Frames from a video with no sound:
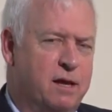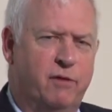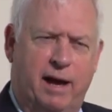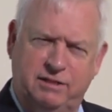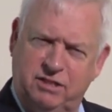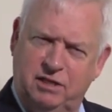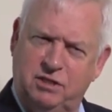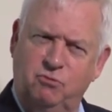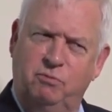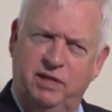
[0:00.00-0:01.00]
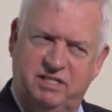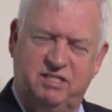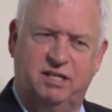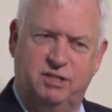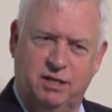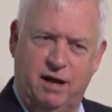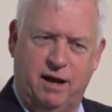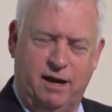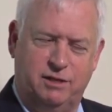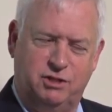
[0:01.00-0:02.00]
That session will be at 6
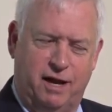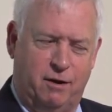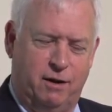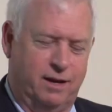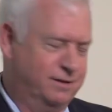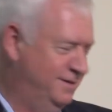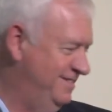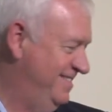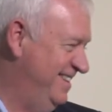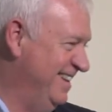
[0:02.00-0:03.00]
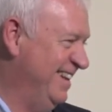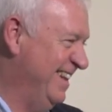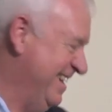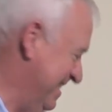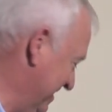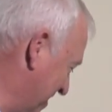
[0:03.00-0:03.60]
o'clock on Saturday.